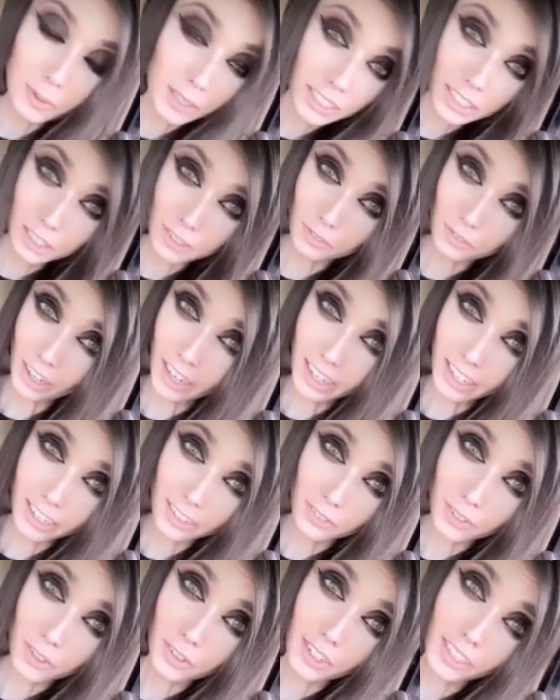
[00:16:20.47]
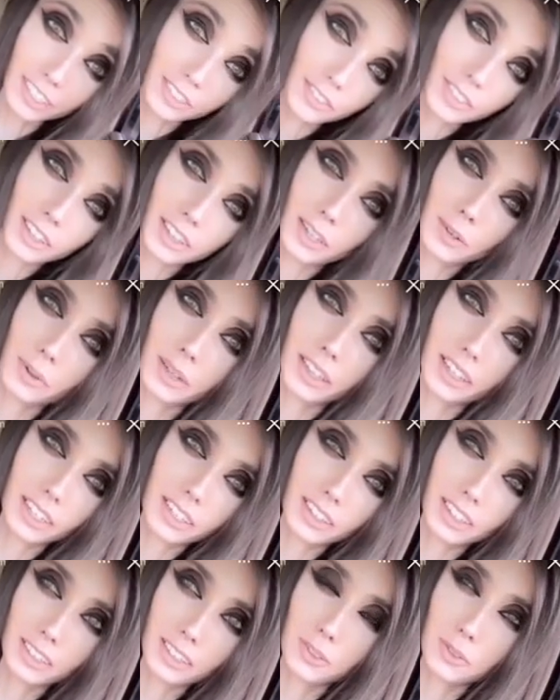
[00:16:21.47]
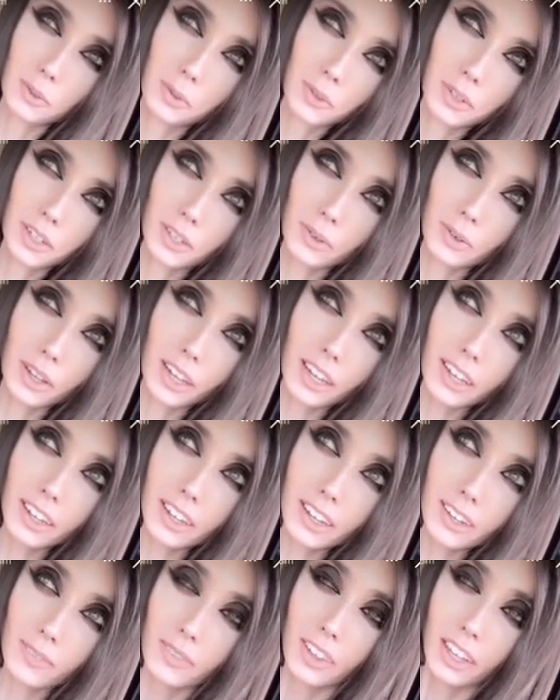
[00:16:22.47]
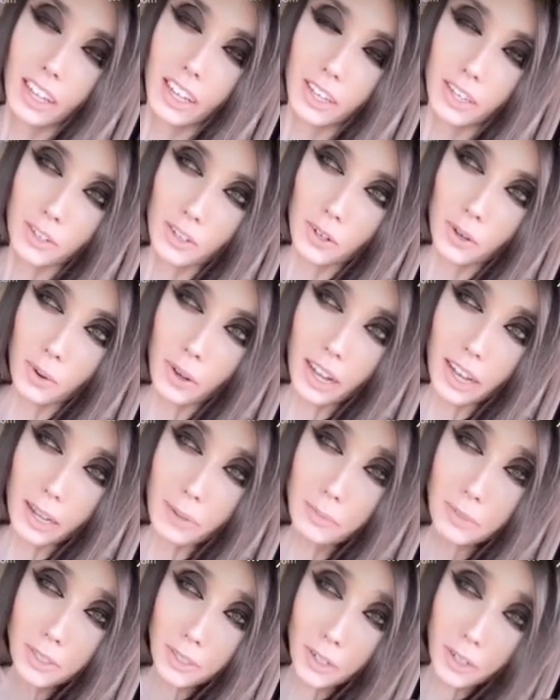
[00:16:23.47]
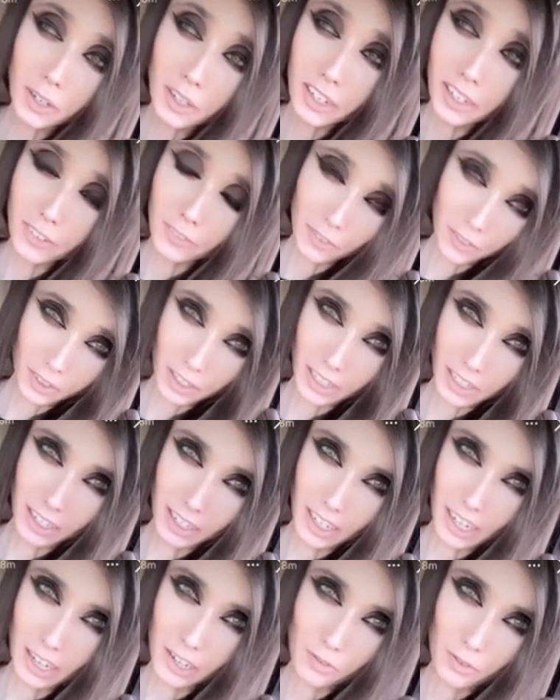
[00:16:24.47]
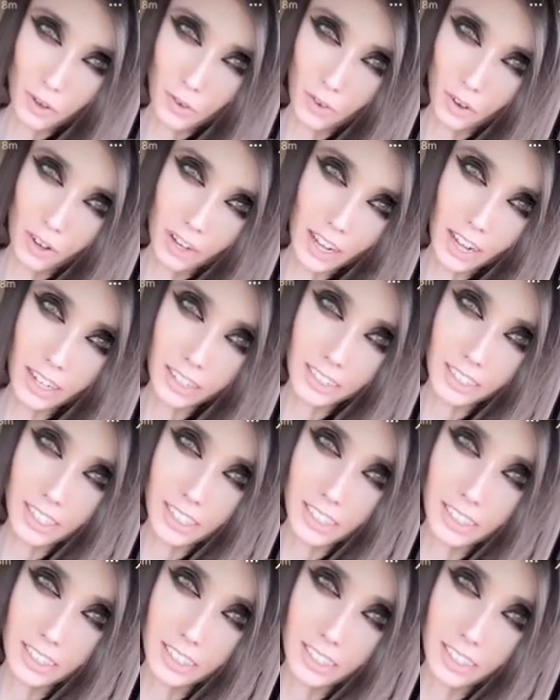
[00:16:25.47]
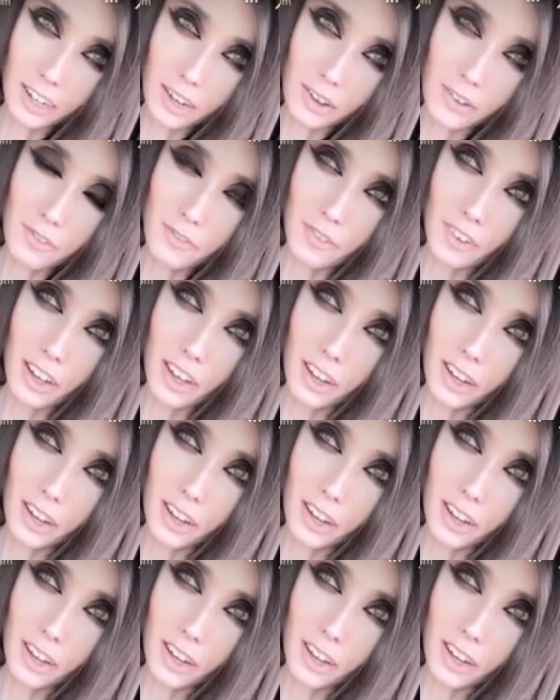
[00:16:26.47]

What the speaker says: Which is fine. If you guys feel that way, like, that's totally okay. You know, I'm sorry for like kind of overreacting and stuff.